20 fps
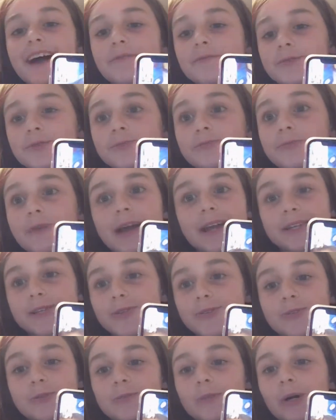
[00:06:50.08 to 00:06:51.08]
I was way
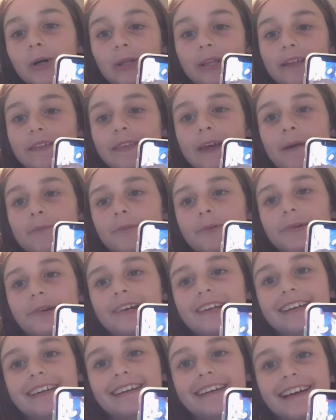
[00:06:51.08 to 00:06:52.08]
too small at that
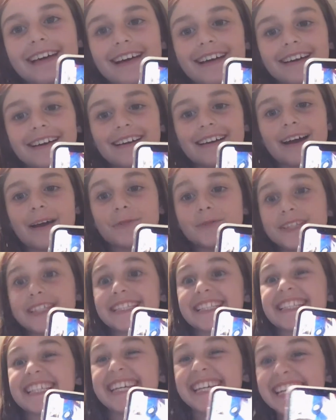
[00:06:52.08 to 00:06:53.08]
point. I was
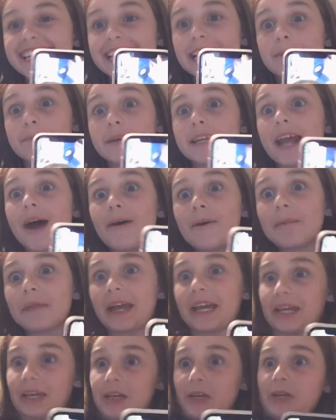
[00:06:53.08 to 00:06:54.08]
teeny, but now I'm
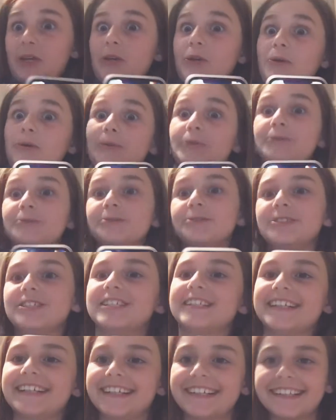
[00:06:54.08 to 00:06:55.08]
like but, um,
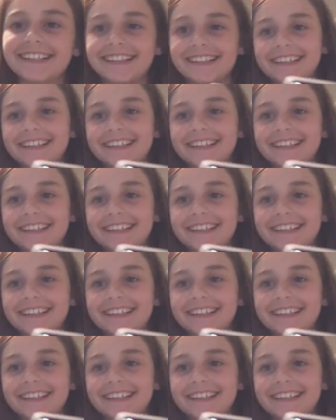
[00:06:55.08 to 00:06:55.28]
huge. Um,